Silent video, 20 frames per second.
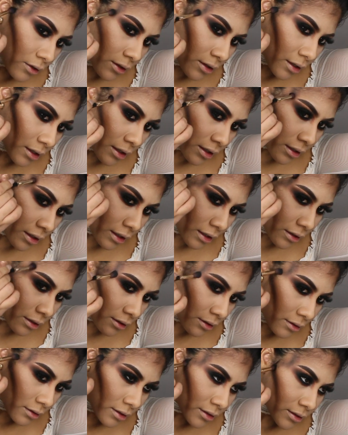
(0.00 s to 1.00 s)
you can connect it
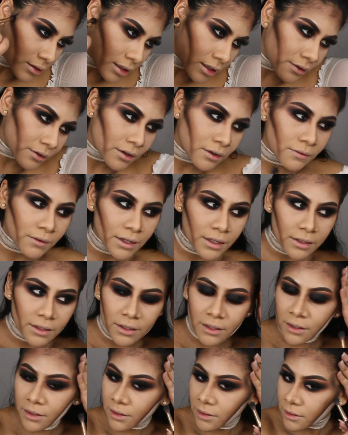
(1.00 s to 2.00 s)
on this area right
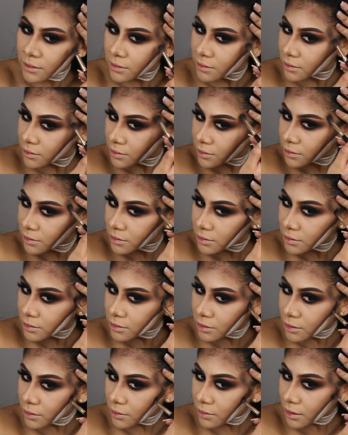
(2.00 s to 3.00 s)
here.
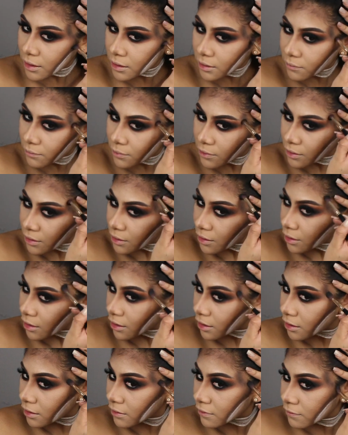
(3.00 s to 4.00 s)
So you kind of want to
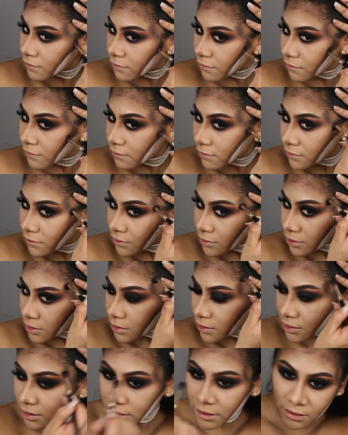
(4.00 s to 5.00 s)
curve
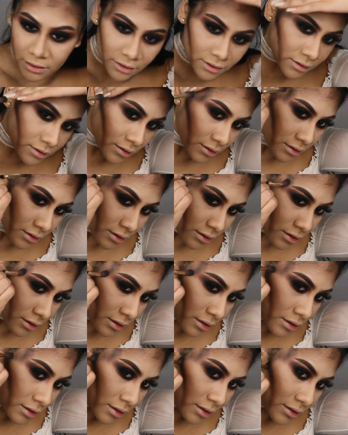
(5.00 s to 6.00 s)
just like this
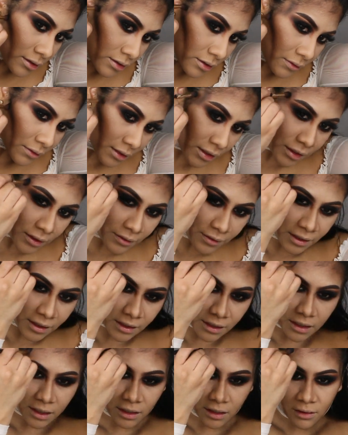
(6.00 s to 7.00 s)
because you want to
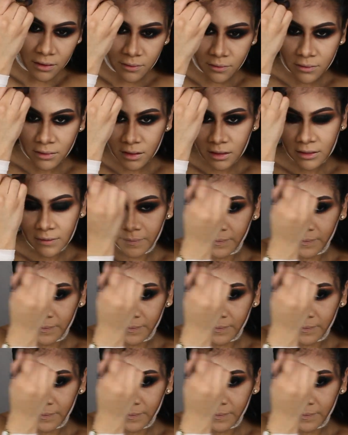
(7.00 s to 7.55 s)
create hollows.